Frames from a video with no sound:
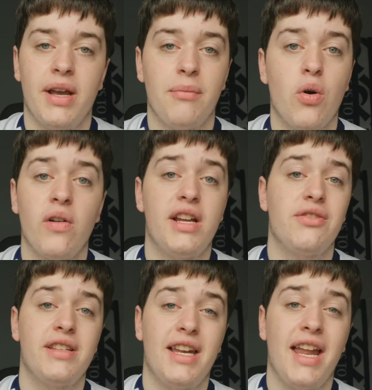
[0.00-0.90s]
We had more
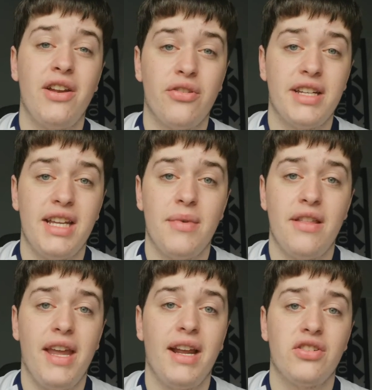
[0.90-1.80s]
injuries than any other team
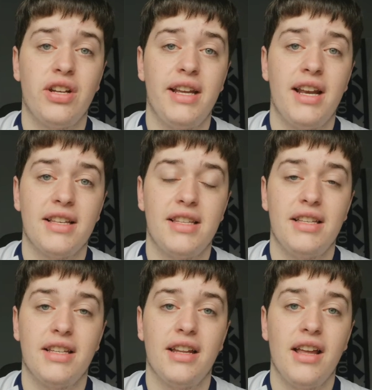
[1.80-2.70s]
in the English league last
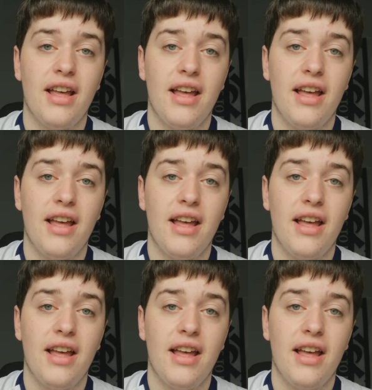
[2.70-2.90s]
season,